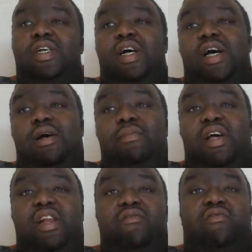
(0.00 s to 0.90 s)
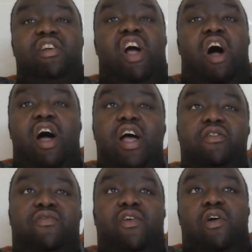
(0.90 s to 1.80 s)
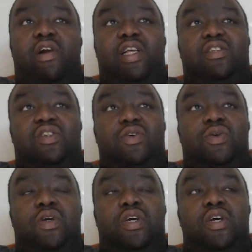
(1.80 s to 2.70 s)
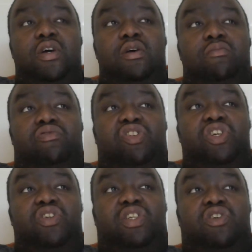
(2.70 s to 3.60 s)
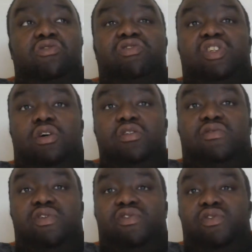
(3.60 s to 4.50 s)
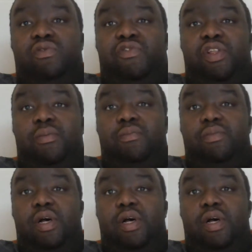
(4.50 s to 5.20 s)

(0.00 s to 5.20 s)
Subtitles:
and they've rehired Flores, who produced good results for them